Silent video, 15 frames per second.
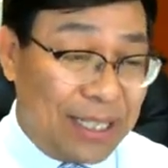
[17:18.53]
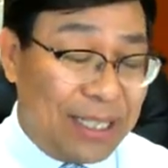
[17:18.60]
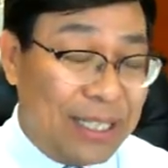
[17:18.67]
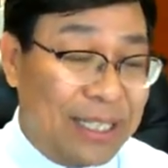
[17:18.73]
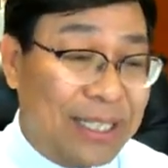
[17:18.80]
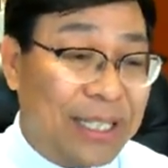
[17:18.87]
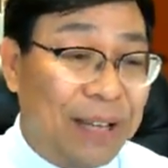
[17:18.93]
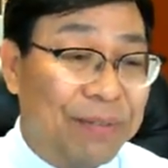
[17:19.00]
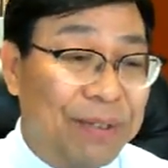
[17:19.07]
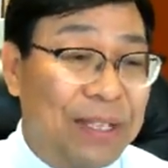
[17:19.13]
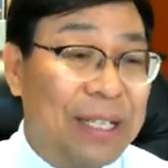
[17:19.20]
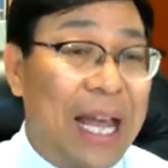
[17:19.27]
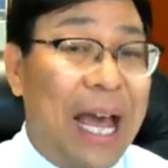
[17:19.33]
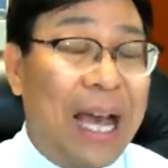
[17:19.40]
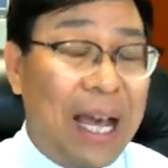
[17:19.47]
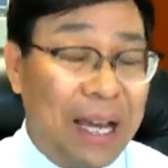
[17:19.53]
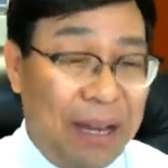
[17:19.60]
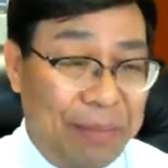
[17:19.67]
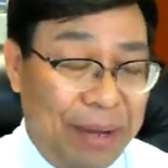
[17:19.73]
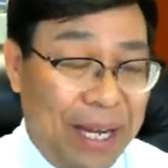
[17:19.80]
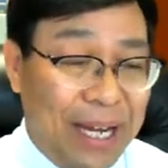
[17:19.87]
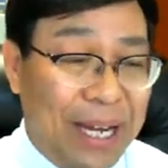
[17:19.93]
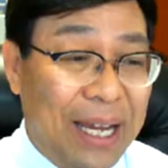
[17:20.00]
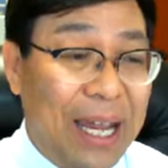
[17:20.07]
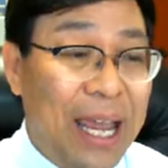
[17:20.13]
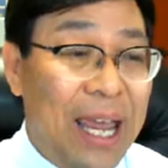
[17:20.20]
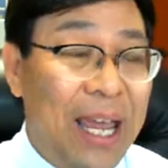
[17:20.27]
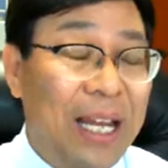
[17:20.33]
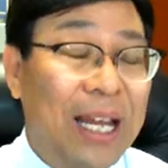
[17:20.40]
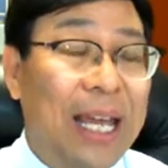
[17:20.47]
7 academic,
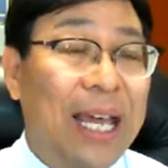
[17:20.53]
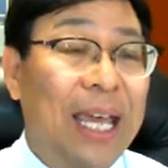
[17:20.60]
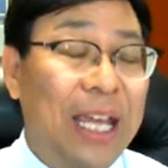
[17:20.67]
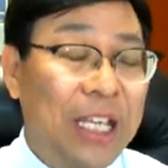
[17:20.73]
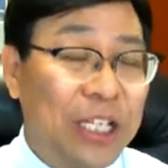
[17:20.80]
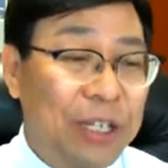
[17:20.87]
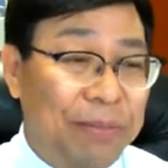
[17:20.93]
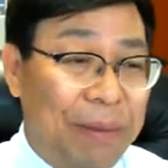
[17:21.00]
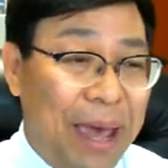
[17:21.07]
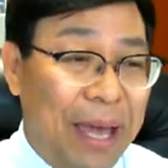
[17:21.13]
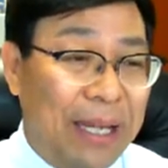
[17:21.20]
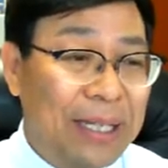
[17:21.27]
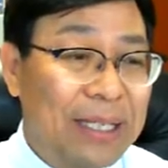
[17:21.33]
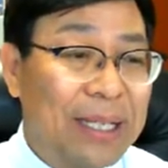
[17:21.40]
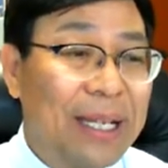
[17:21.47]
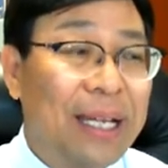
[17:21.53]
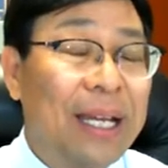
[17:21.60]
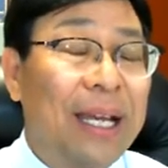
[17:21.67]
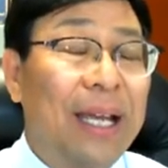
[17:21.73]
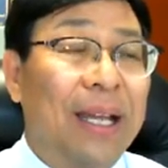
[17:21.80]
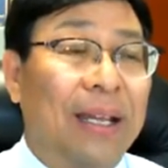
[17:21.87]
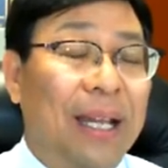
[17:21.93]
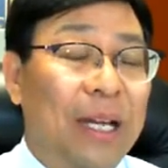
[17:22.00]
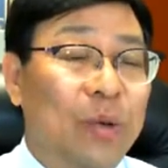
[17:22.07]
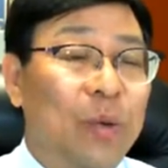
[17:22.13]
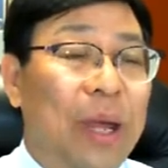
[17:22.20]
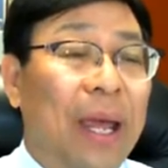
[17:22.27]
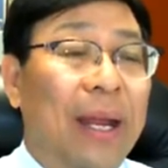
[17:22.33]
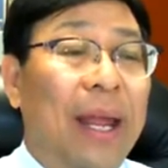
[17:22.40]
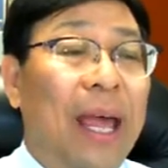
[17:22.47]
like each band, then we
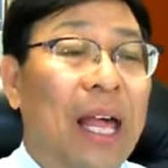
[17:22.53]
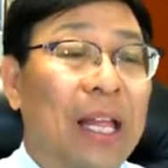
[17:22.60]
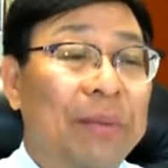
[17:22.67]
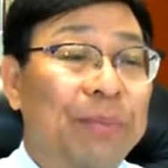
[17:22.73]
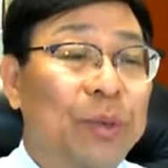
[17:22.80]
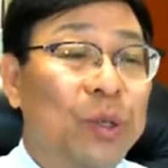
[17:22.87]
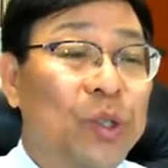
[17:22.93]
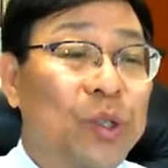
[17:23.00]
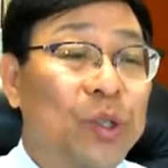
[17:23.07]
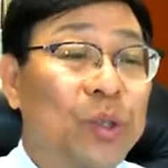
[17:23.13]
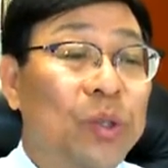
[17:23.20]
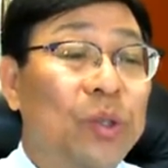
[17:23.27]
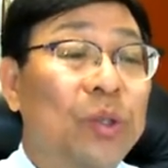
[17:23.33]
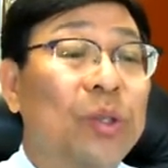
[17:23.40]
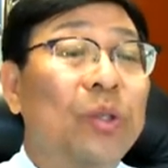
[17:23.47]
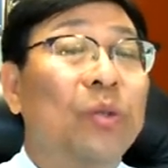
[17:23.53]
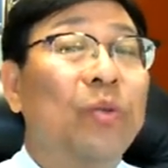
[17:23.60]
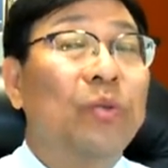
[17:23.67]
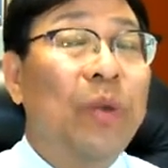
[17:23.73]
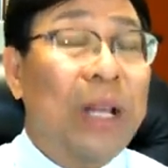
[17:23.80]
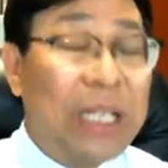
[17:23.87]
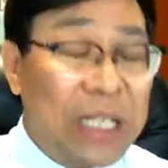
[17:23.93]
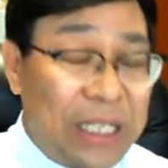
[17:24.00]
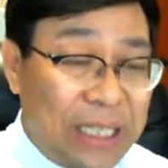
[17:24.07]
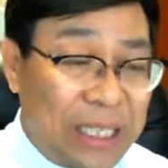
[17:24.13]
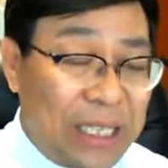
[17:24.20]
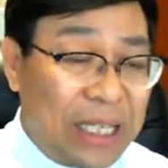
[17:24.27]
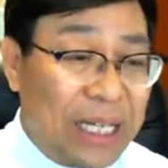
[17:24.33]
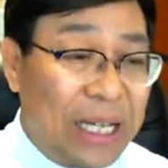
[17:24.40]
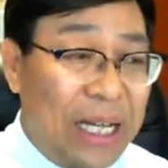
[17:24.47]
can help you to
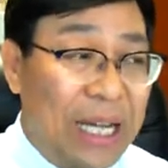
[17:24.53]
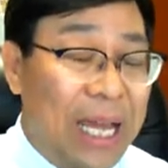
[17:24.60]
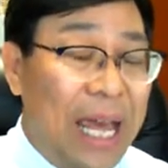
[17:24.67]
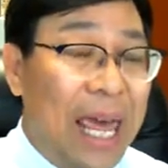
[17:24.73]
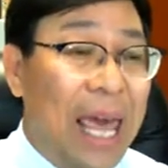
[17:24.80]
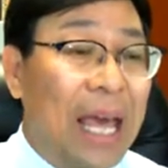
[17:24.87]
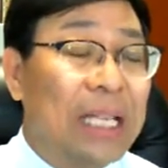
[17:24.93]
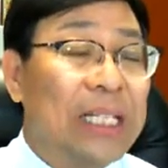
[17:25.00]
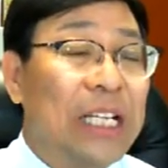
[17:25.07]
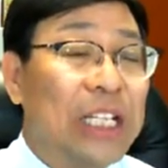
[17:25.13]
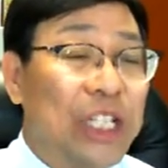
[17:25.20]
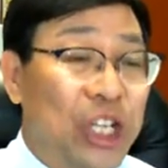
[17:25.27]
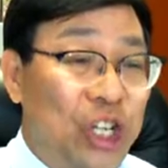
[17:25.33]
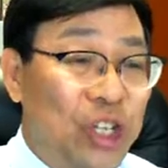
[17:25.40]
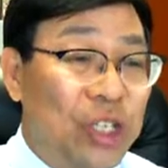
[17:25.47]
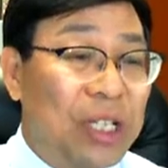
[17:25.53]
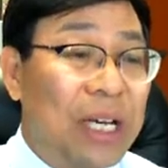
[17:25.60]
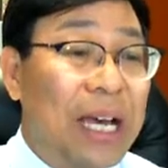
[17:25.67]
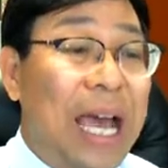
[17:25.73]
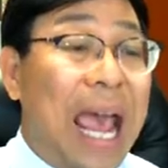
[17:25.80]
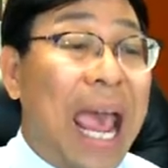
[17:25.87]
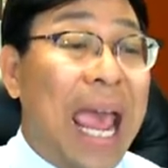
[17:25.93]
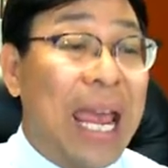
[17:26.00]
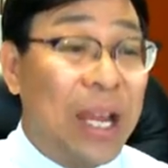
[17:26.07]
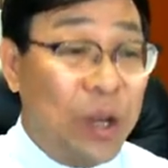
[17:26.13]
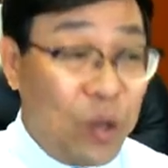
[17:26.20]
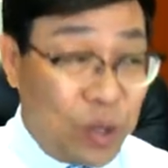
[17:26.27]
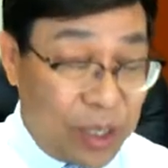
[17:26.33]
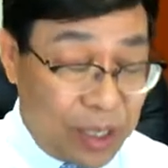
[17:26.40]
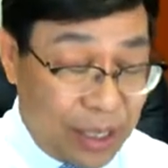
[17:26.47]
register as a teacher in
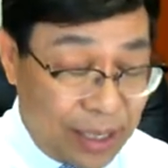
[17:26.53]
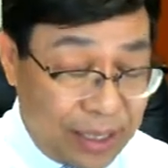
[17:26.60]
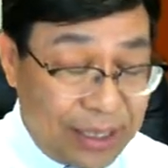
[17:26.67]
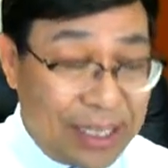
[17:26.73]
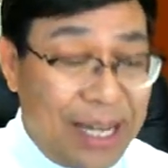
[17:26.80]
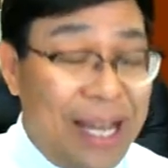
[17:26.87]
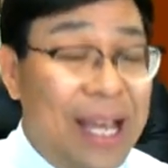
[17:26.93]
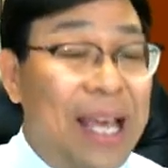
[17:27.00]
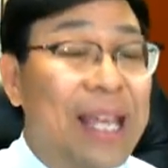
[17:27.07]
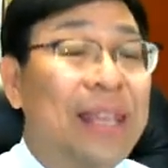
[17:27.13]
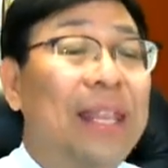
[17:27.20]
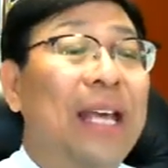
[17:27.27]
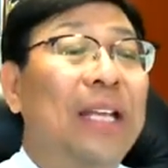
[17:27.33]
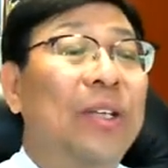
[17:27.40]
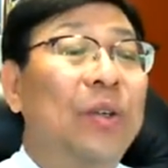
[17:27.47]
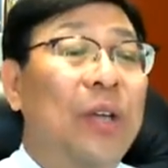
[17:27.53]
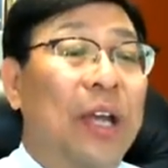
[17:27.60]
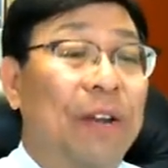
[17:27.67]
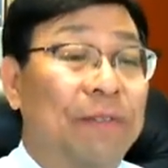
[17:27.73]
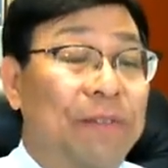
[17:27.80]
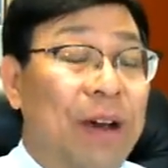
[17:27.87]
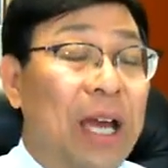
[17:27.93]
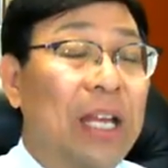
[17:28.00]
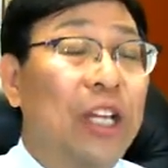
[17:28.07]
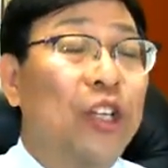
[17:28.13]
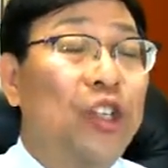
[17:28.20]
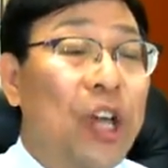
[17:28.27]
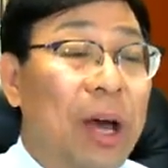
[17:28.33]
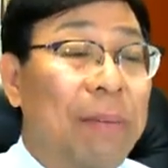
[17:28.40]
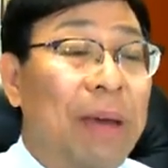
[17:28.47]
New Zealand. Then you can find a
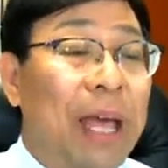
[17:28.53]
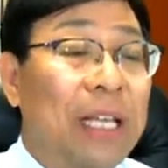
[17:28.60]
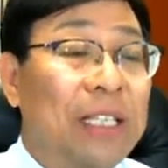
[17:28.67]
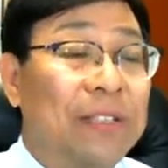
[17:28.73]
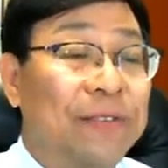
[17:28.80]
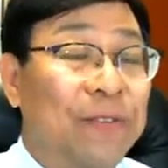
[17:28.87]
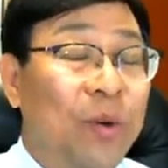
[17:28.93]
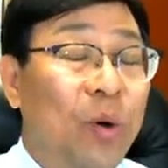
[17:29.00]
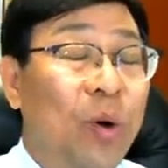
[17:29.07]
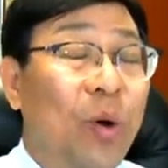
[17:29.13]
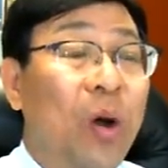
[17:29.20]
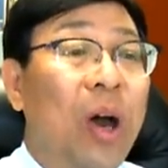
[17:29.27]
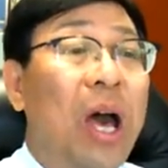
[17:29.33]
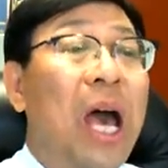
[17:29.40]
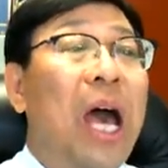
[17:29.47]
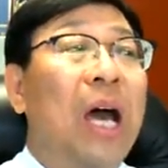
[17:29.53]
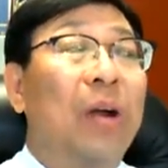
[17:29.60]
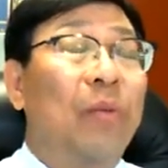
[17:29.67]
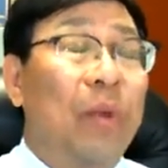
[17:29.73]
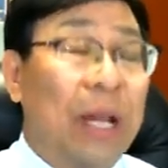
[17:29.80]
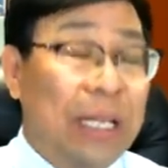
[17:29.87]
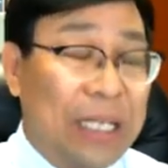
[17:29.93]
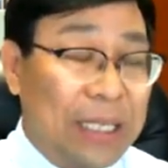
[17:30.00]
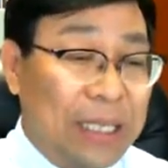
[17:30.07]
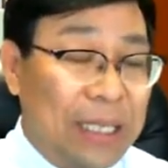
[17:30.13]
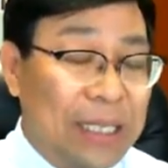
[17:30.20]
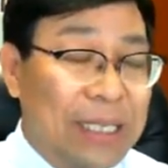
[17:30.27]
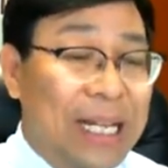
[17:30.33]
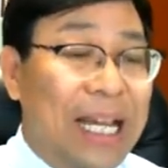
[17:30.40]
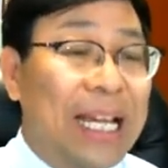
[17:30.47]
job as for register
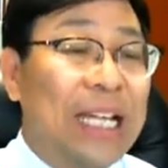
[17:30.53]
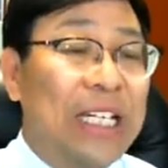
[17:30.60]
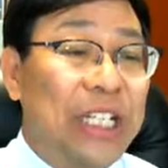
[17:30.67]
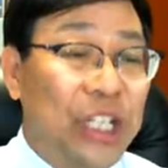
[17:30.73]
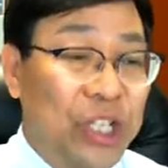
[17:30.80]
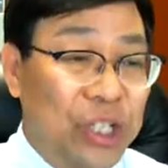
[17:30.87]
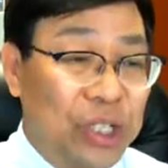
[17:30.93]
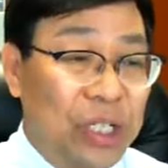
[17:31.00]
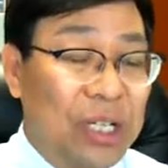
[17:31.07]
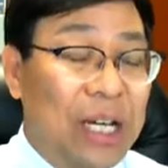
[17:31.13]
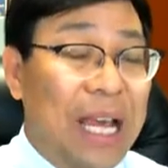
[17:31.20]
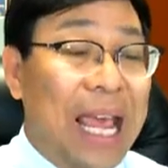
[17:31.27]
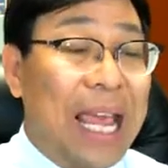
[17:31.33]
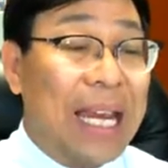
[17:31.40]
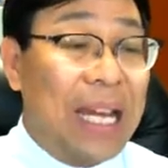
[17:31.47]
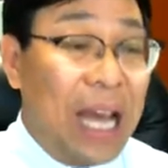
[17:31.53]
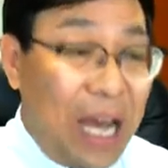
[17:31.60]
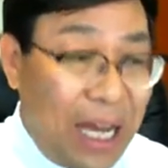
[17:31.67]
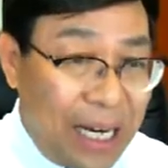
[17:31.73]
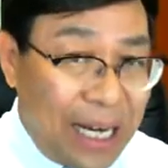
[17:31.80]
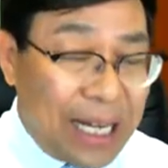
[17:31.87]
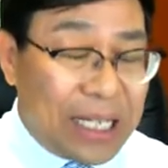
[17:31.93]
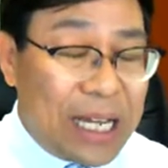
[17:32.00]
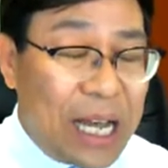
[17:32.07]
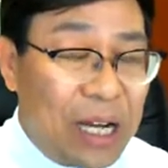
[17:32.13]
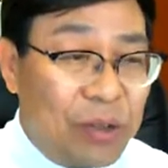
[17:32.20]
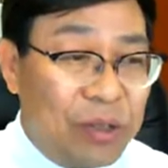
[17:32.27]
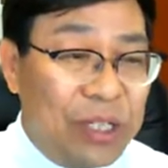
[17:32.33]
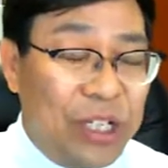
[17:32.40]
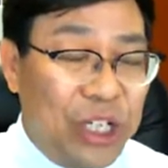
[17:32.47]
like a teacher in early
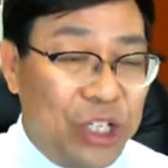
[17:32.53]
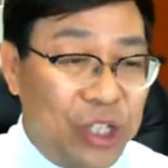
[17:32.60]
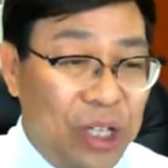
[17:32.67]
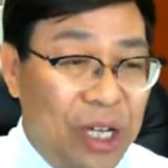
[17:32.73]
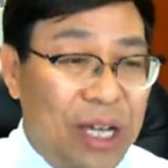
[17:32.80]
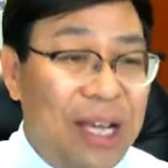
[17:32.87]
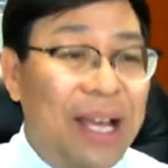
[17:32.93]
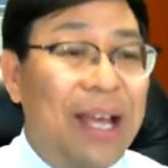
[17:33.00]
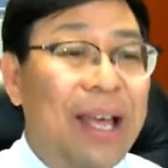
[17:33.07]
childhood teacher.